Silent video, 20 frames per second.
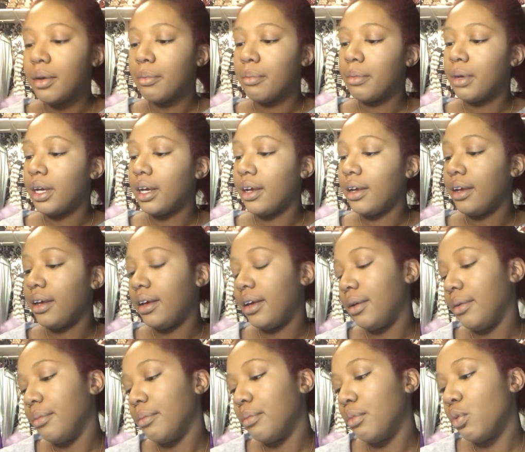
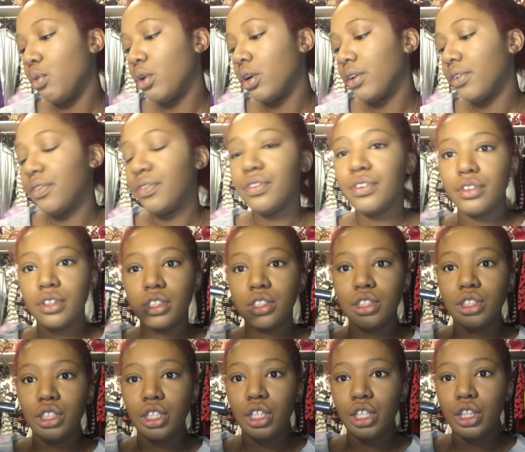my Morphe
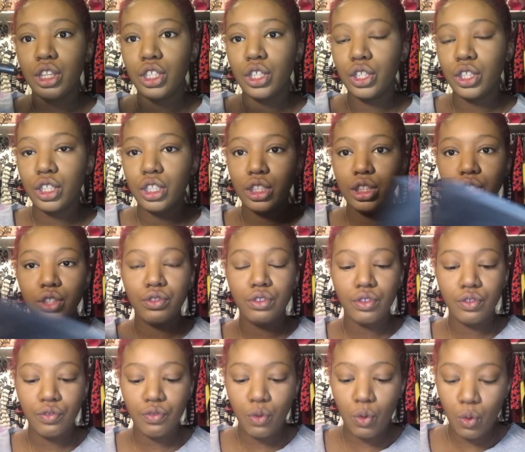
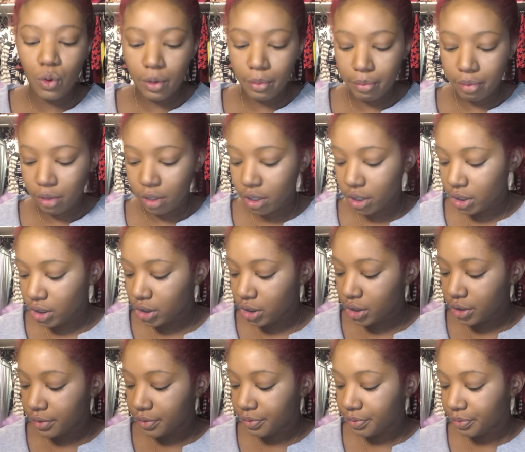G34
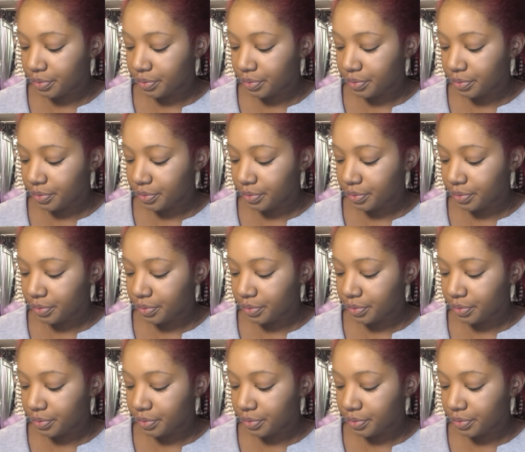brush.